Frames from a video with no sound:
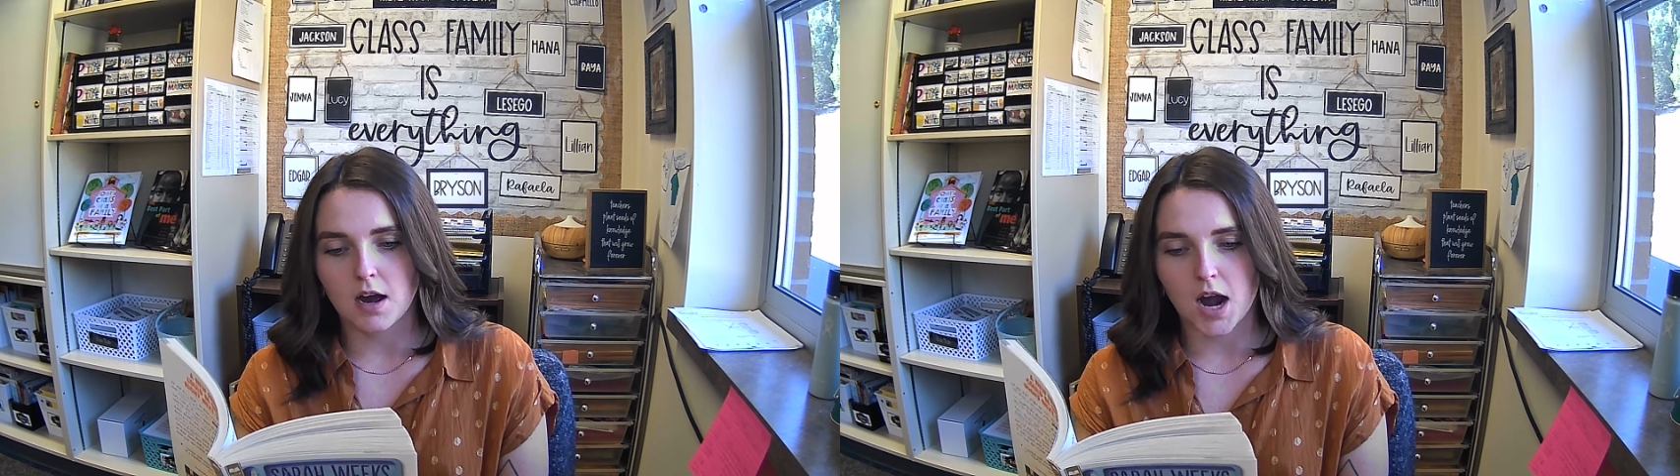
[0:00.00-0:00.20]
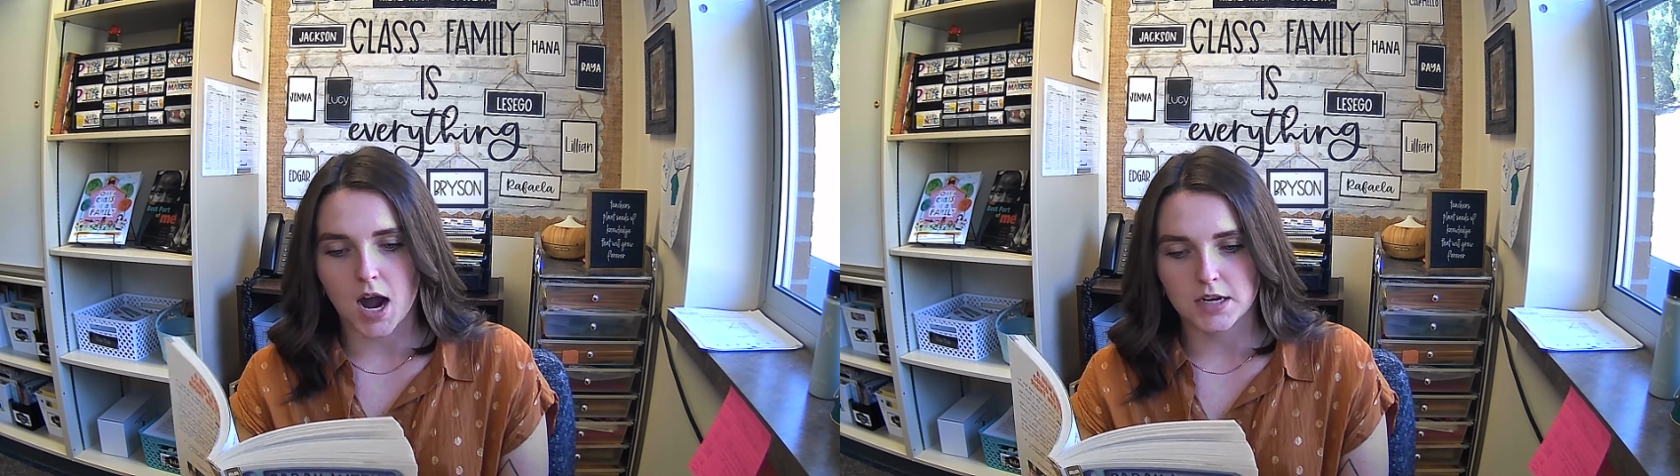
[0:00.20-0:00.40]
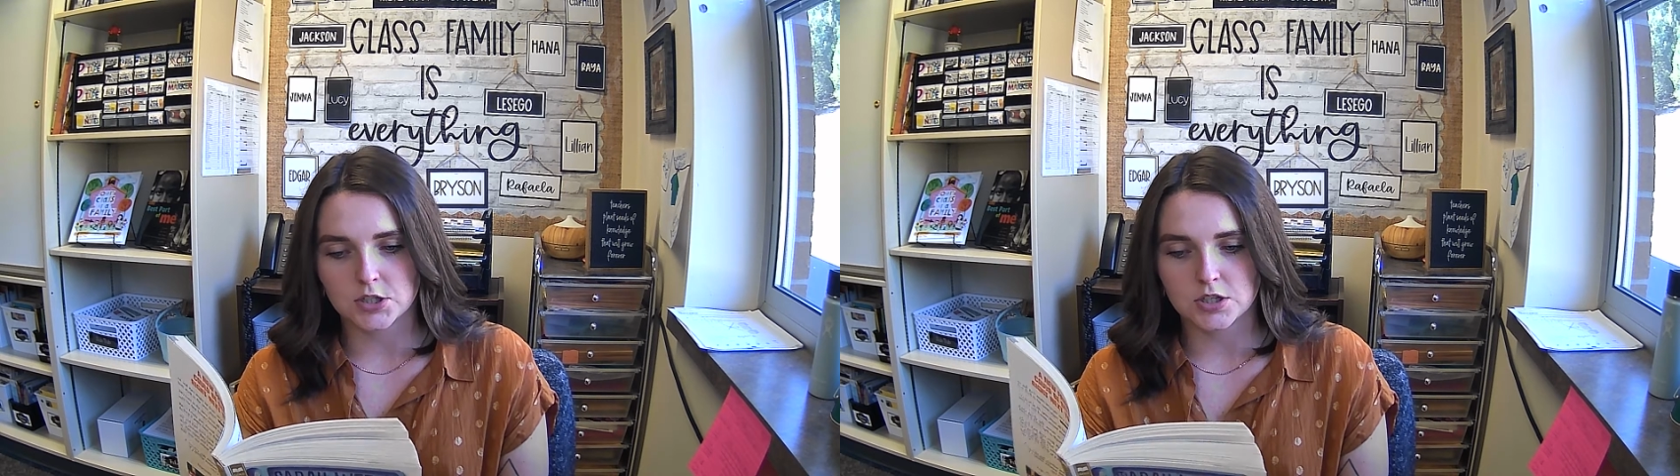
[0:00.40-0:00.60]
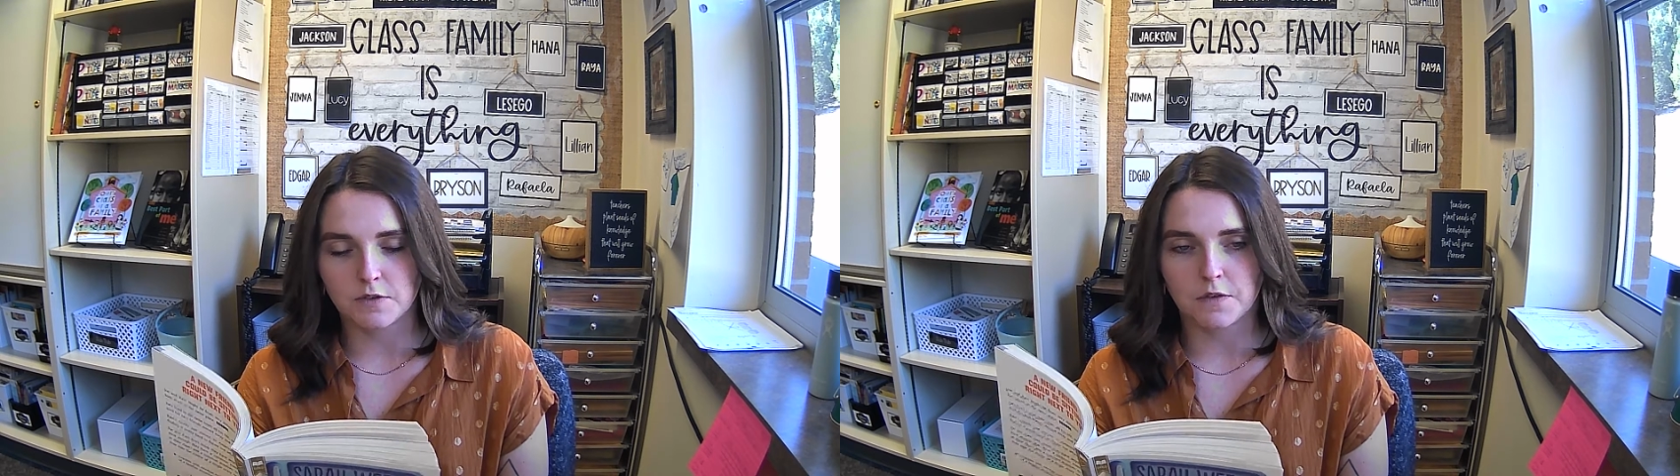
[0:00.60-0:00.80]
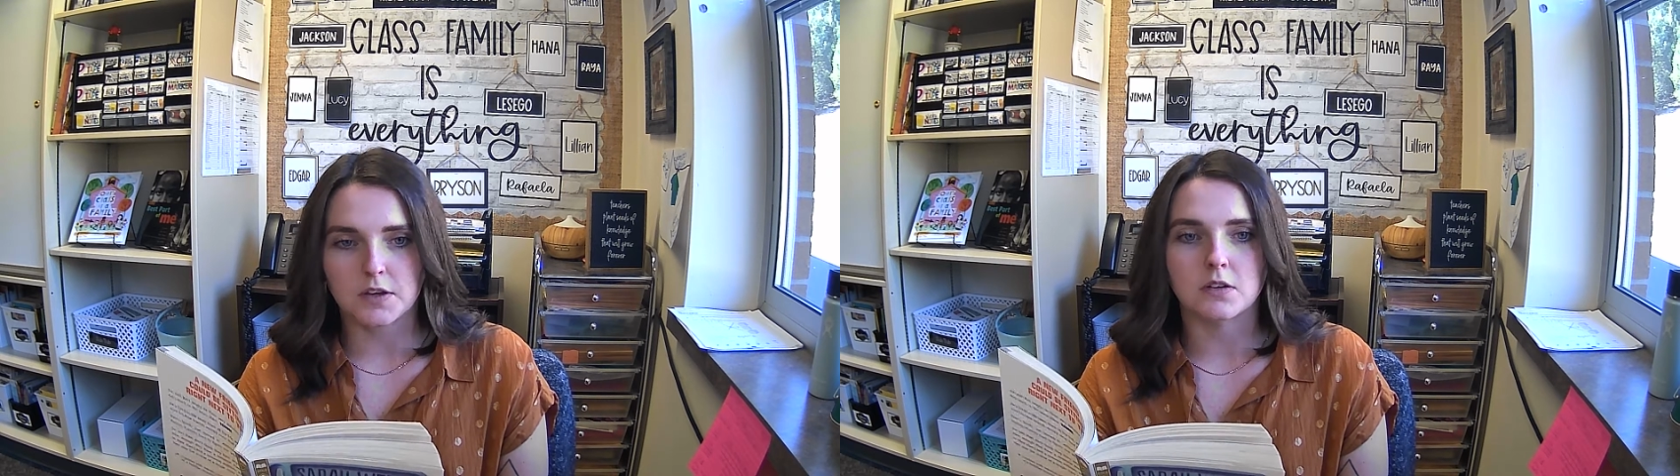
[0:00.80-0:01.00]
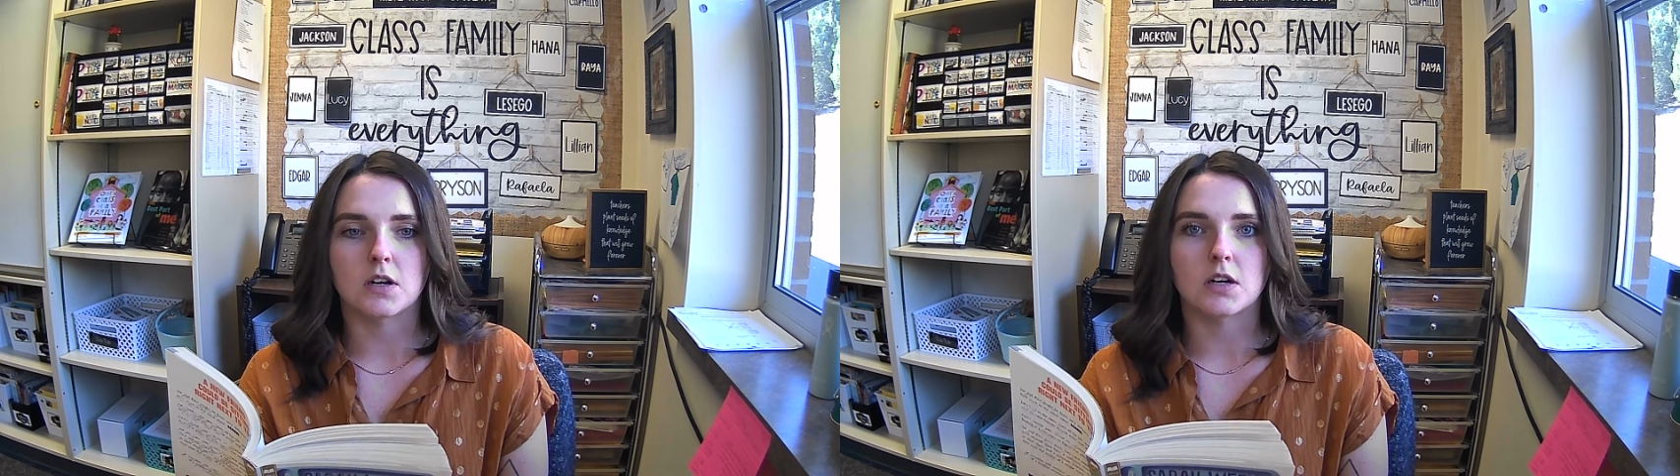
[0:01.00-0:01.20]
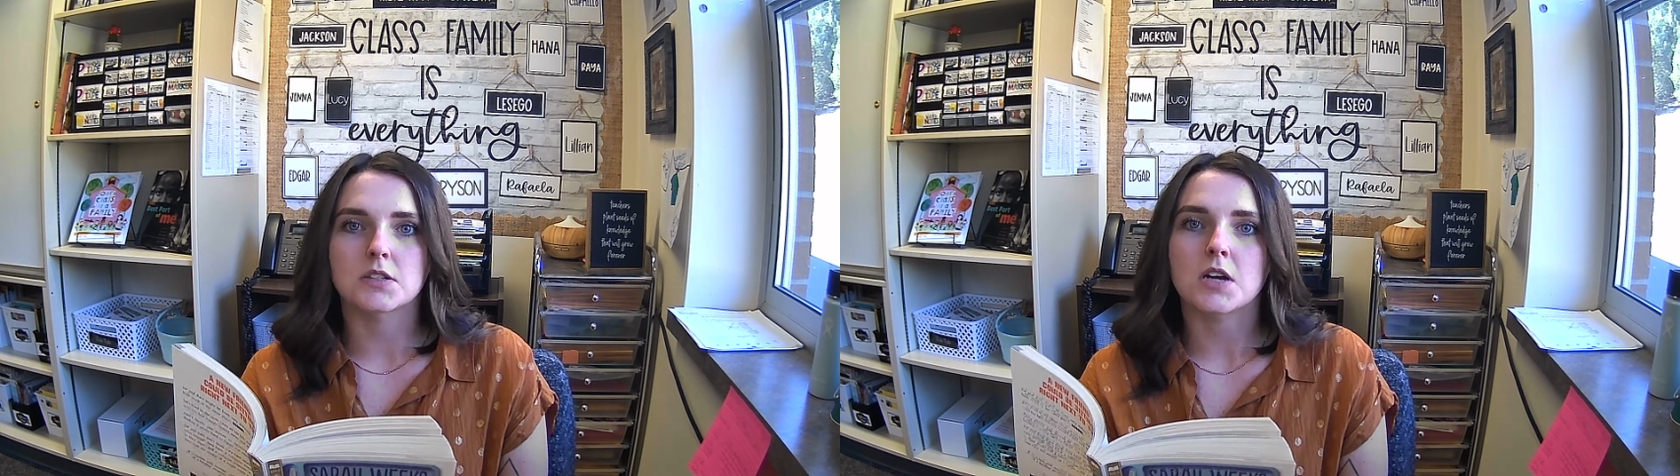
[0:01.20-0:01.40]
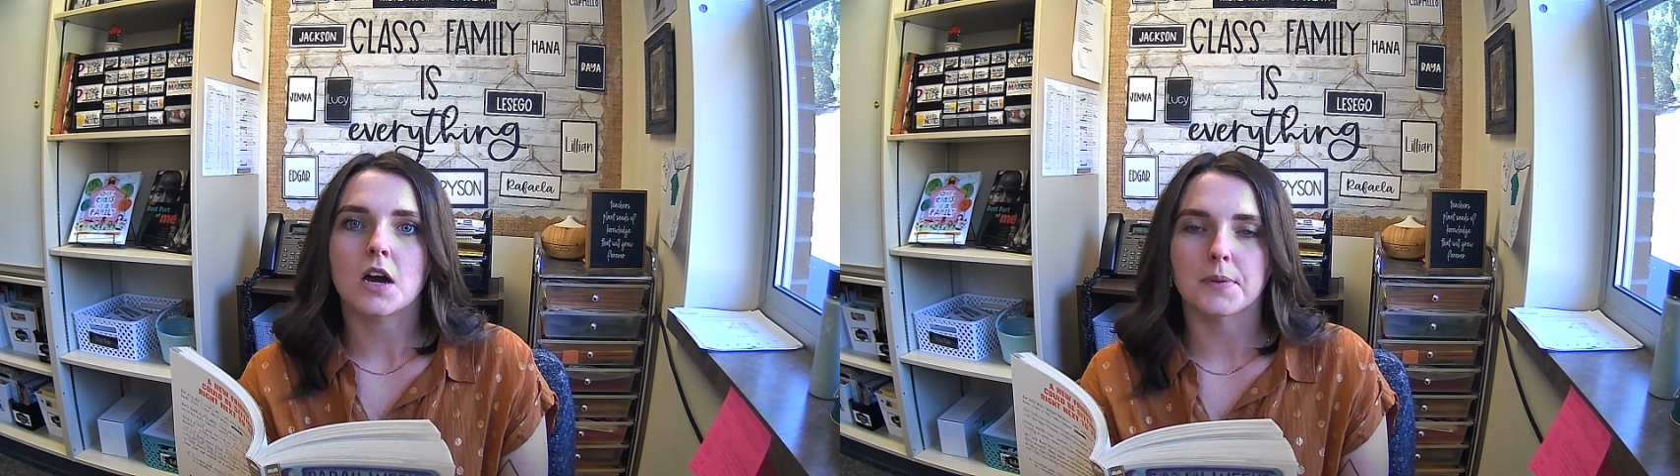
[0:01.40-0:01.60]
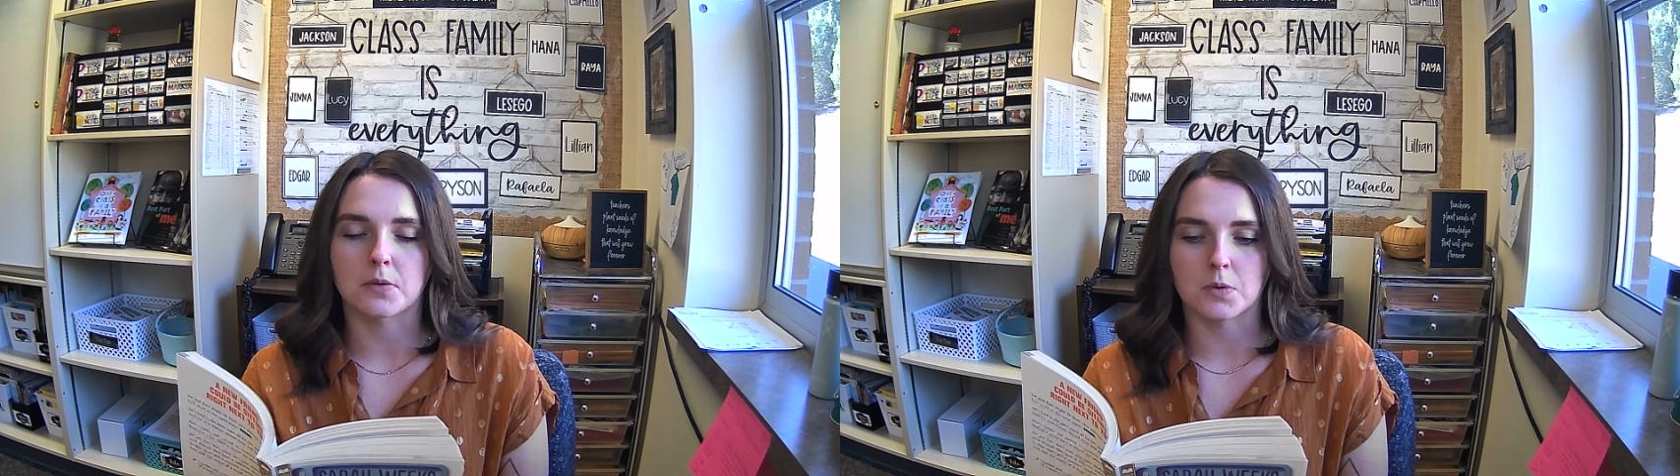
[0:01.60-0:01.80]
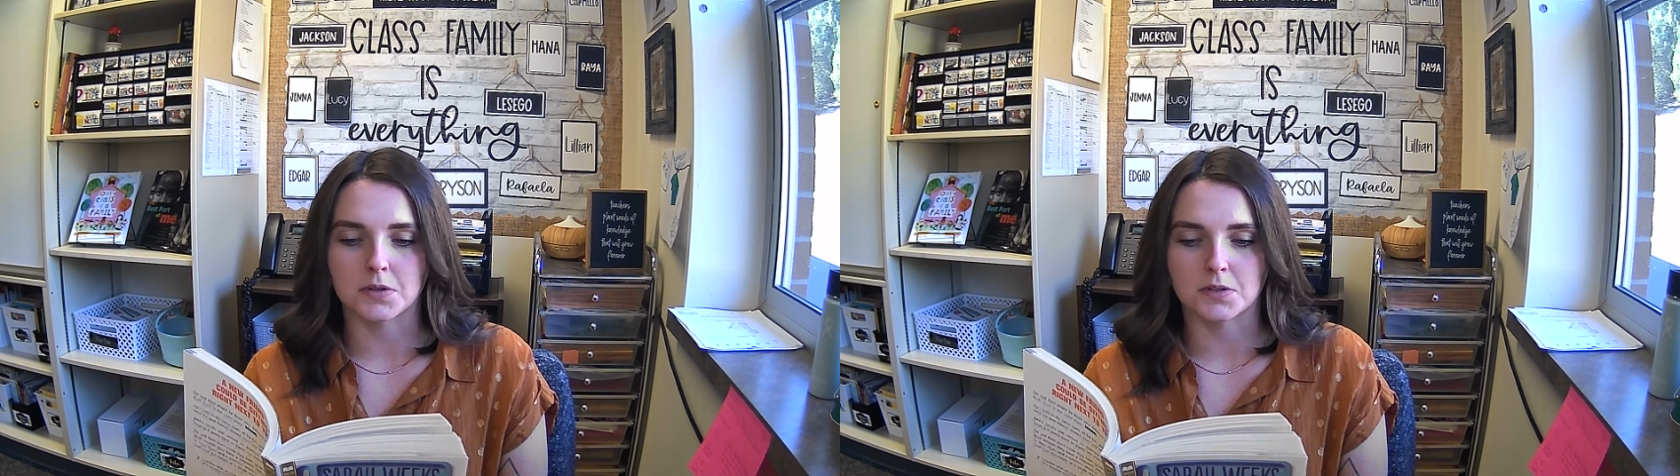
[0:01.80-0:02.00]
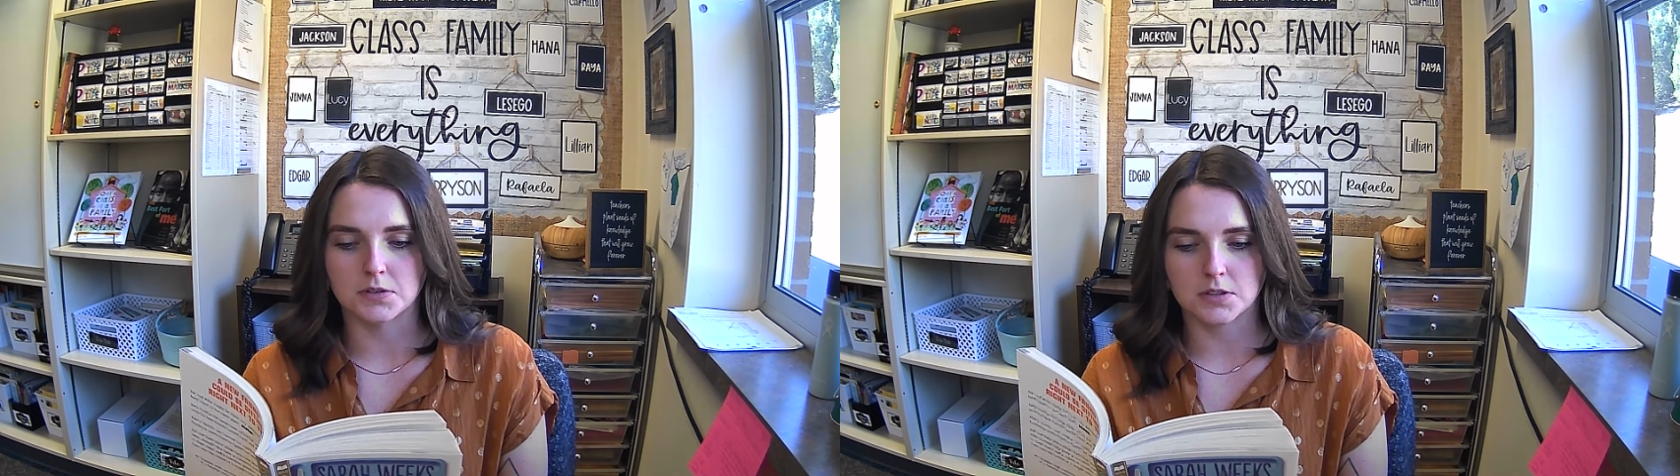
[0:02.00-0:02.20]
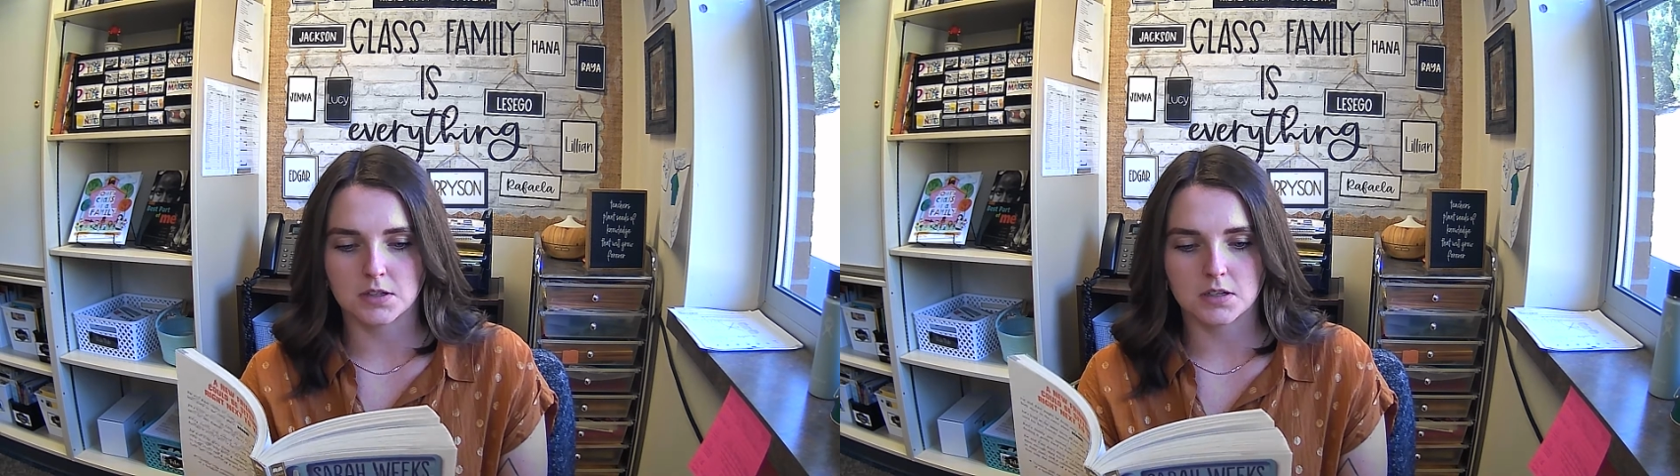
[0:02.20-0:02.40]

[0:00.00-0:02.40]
I should feel on top of the world,